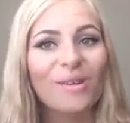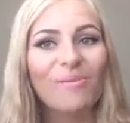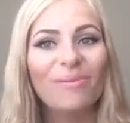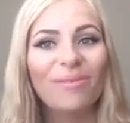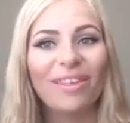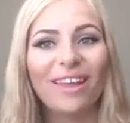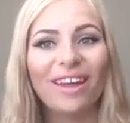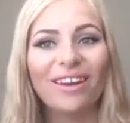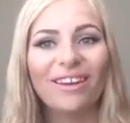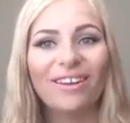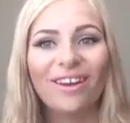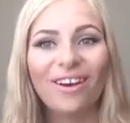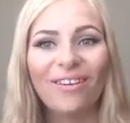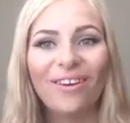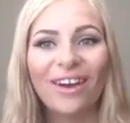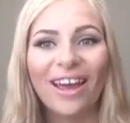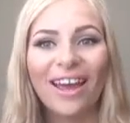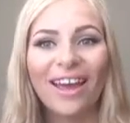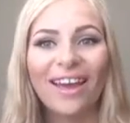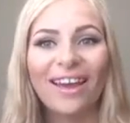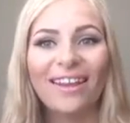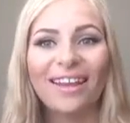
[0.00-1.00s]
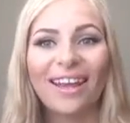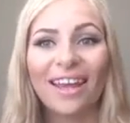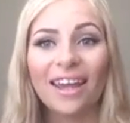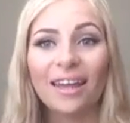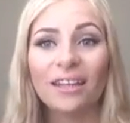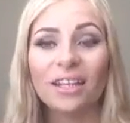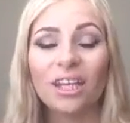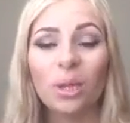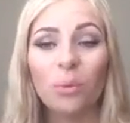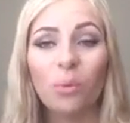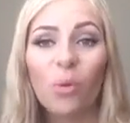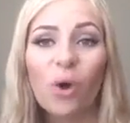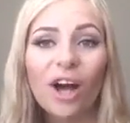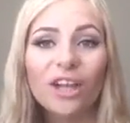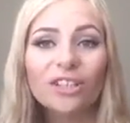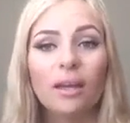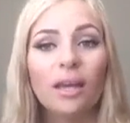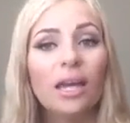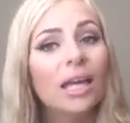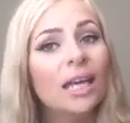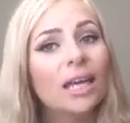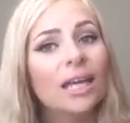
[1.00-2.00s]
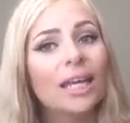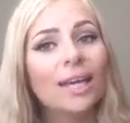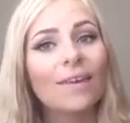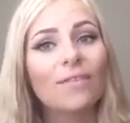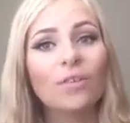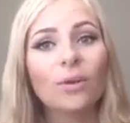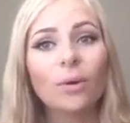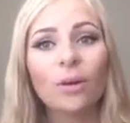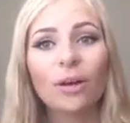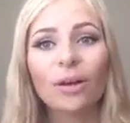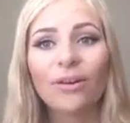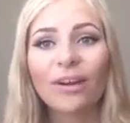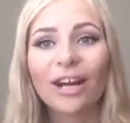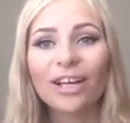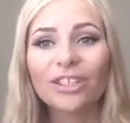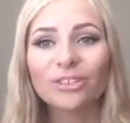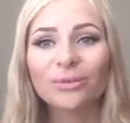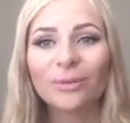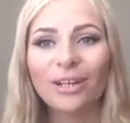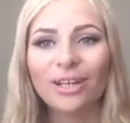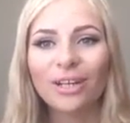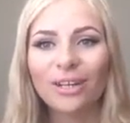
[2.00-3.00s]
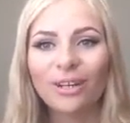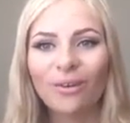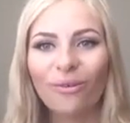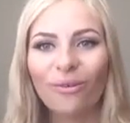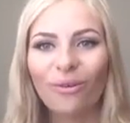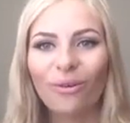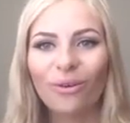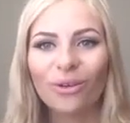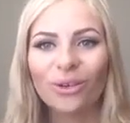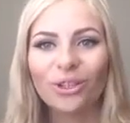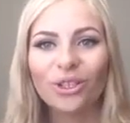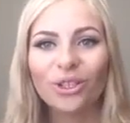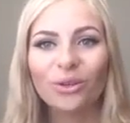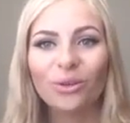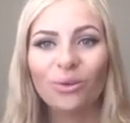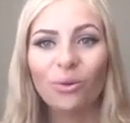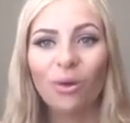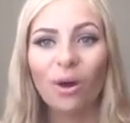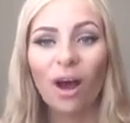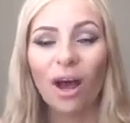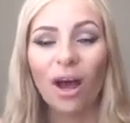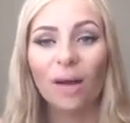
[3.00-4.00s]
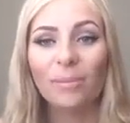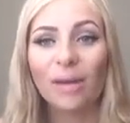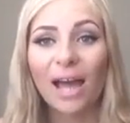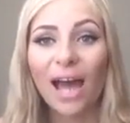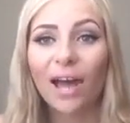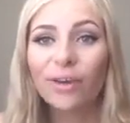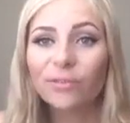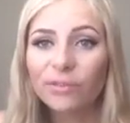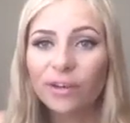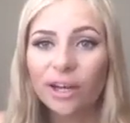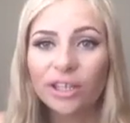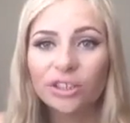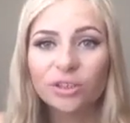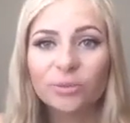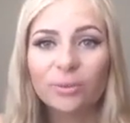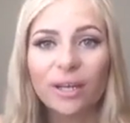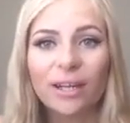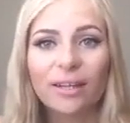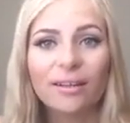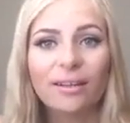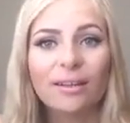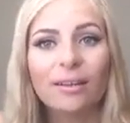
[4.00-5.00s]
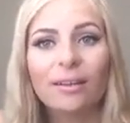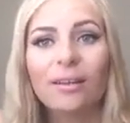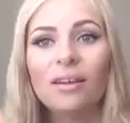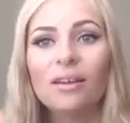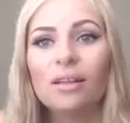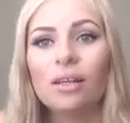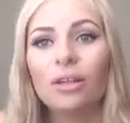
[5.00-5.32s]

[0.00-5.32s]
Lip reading: then go ahead and keep watching. If you are graduating or you have graduated,